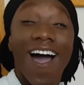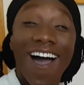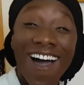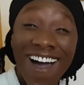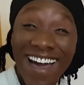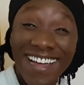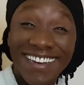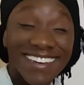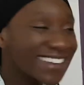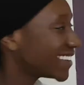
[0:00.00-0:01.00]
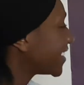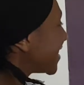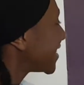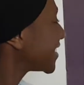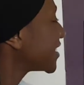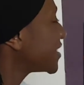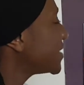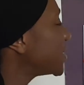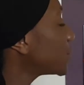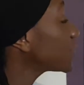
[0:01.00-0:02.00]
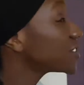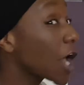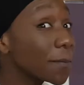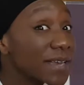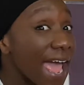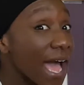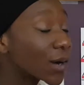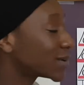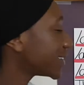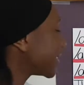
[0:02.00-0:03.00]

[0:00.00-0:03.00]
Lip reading: On! Don't stop now.